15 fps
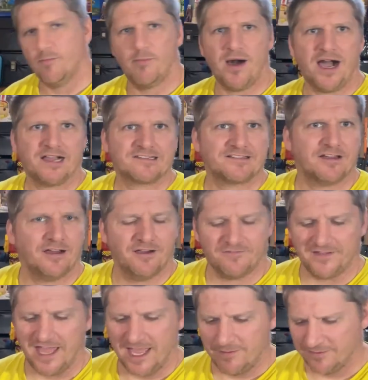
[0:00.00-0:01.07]
Box
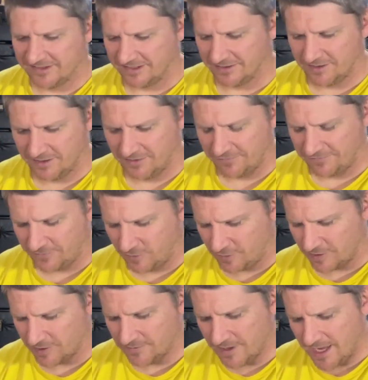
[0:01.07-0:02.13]
of games sitting on the
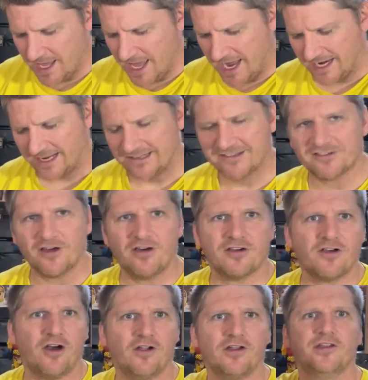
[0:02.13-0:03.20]
floor. And I saw
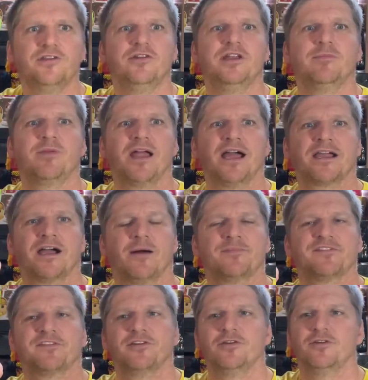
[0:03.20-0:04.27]
Call of Duty Black
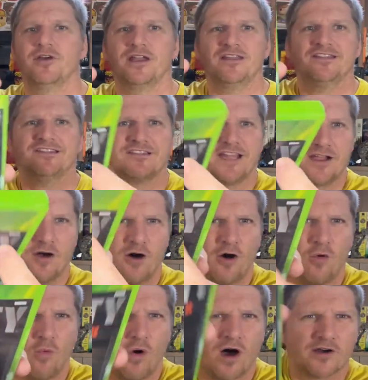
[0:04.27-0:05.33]
Ops 2, and this is like
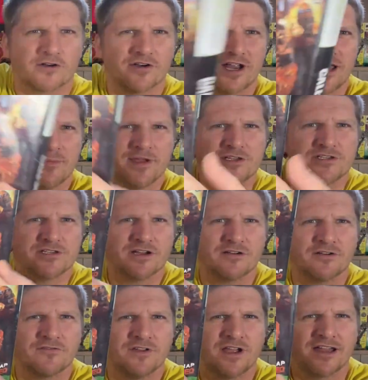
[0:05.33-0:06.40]
all water damaged. I
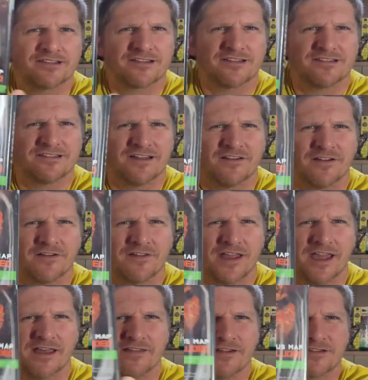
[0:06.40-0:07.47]
don't know if you guys can see. I don't,
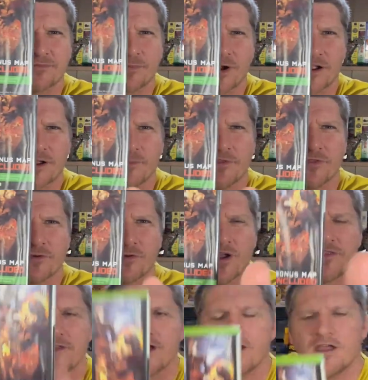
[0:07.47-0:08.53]
yeah, that's probably coming through
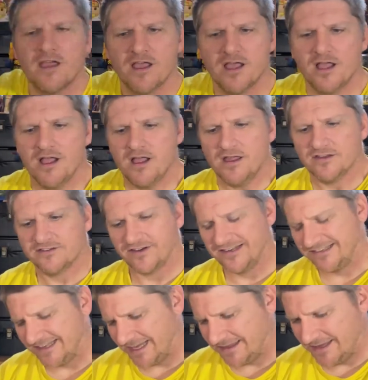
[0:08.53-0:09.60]
right there. So
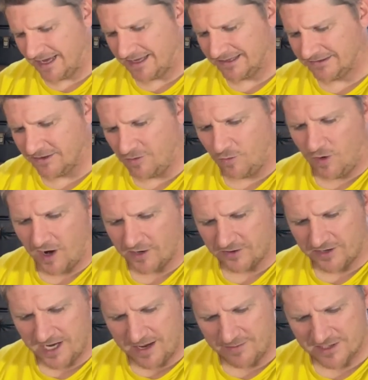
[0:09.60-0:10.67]
I said, uh, it's all
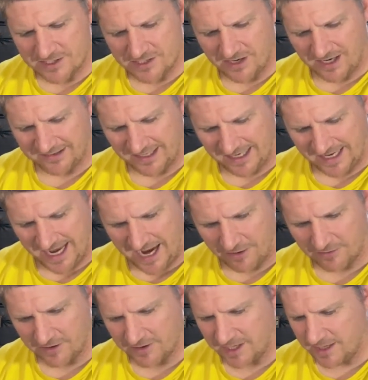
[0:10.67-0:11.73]
water damaged. You guys had it
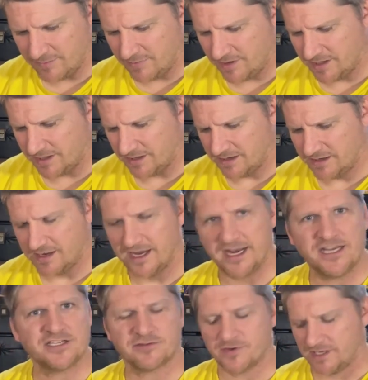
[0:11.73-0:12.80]
out all night, but, and
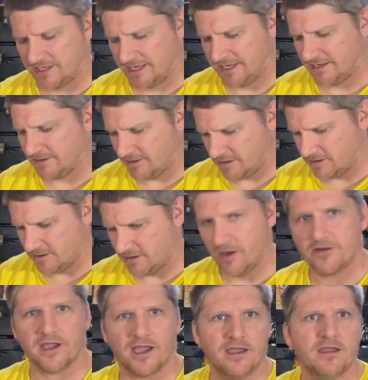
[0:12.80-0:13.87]
I just went like,
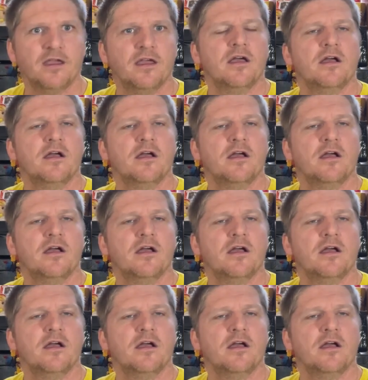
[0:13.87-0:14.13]
okay.